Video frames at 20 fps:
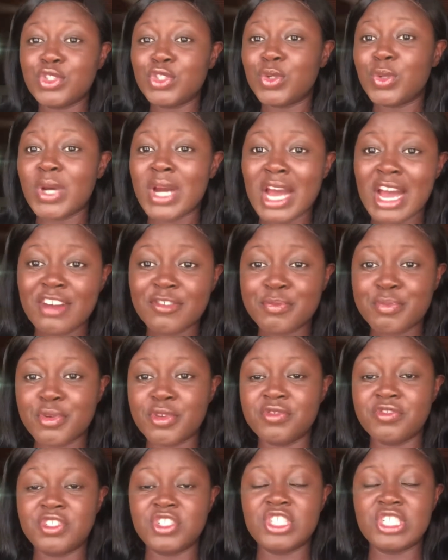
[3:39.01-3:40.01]
don't have
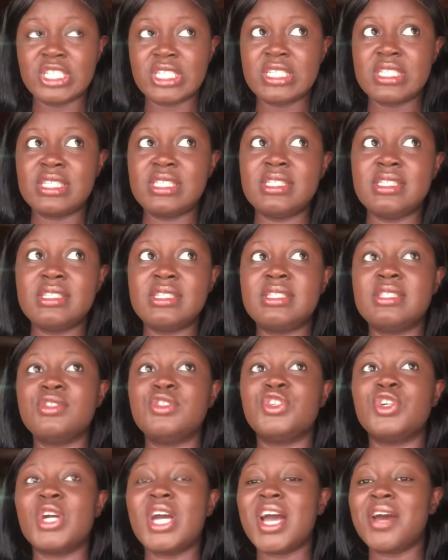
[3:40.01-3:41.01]
provisions,
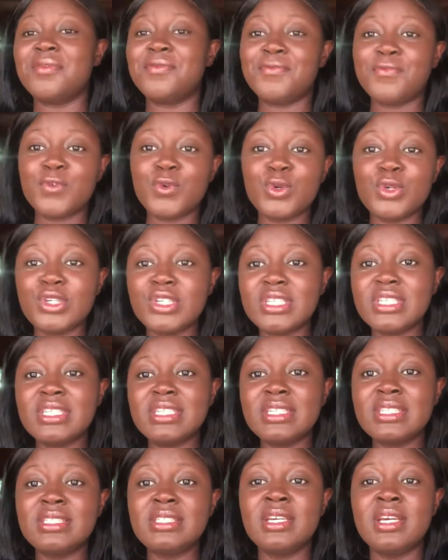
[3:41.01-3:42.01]
you don't have
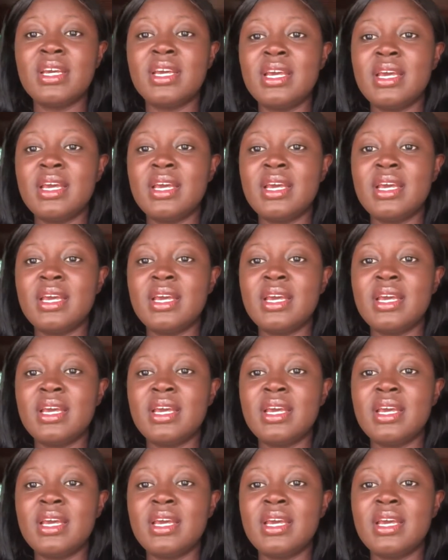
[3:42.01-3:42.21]
food,